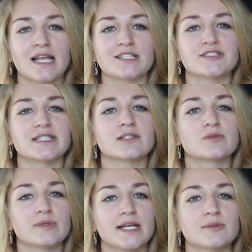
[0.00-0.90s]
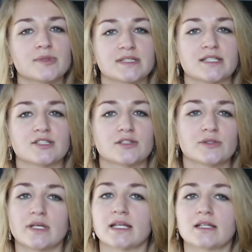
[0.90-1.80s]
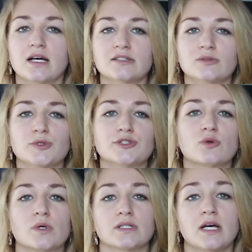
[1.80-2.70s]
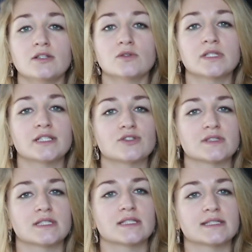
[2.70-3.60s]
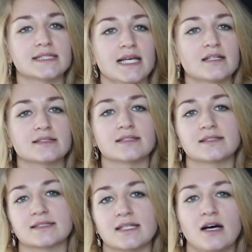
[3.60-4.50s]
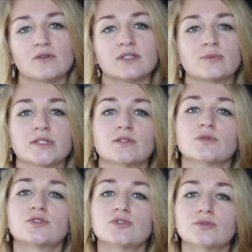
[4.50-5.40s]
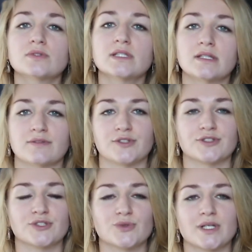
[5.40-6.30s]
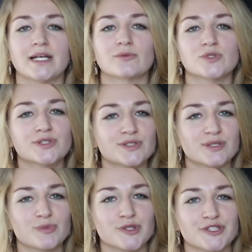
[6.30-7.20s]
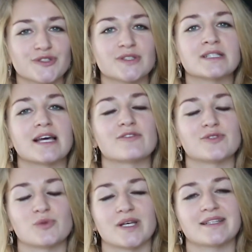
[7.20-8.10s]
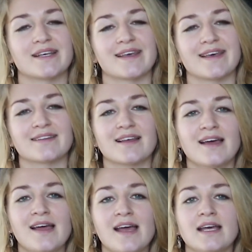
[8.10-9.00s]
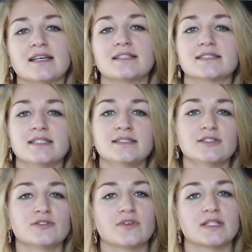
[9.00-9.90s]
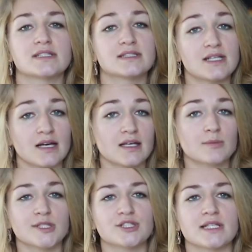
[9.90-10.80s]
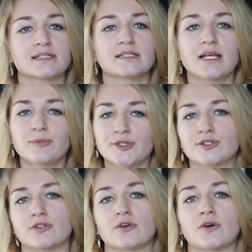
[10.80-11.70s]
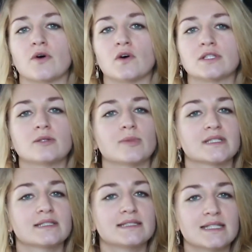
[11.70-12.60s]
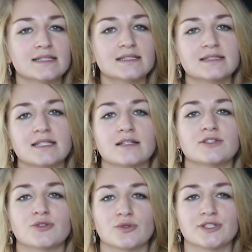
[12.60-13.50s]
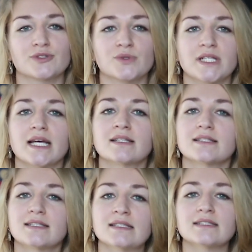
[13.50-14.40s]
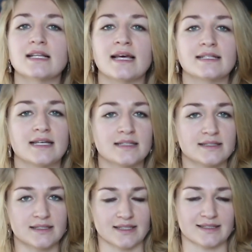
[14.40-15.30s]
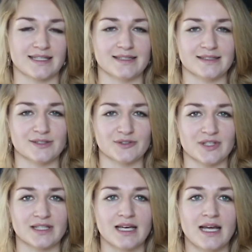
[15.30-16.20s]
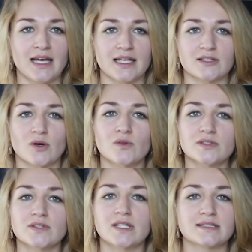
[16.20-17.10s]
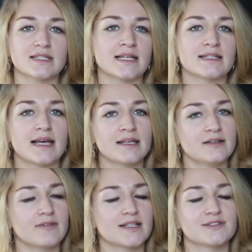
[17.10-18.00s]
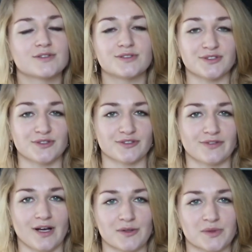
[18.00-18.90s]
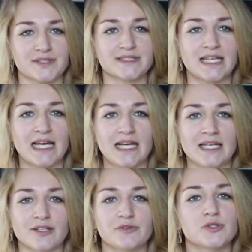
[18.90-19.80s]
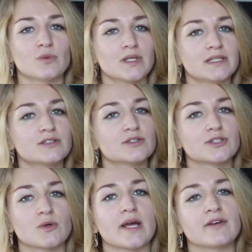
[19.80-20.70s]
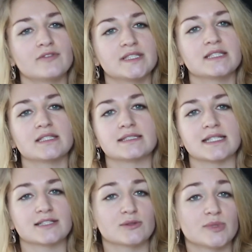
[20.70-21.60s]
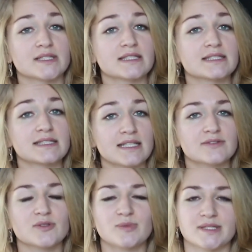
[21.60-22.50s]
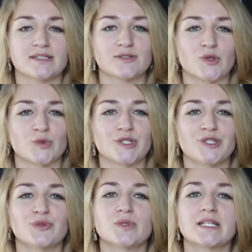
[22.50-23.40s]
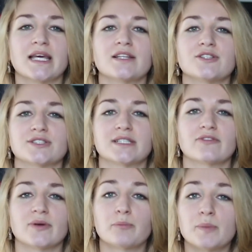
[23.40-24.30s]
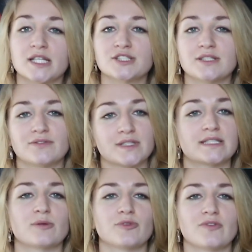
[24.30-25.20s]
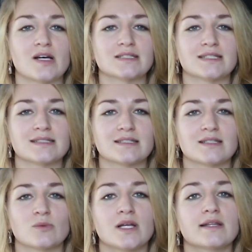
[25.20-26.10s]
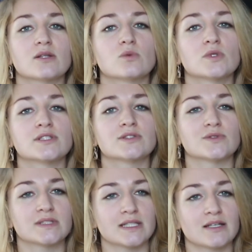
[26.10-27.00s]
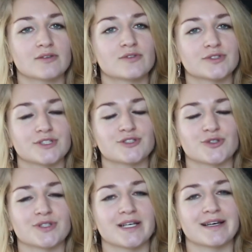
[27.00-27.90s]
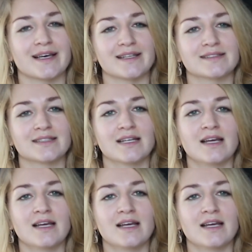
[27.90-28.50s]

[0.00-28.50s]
There's a great potential to gain customers who are not only interested in sales and discounts, but who truly love your story and want to support you in every way they can. It is easy to find a stock image and slap your logo on it, but it doesn't tell your story and it doesn't add anything exciting to it. It also doesn't add any value to your followers. If you're willing to show everything it takes to be a successful business owner, you will gain yourself a much different type of audience, the one that wants to stick for the journey ahead.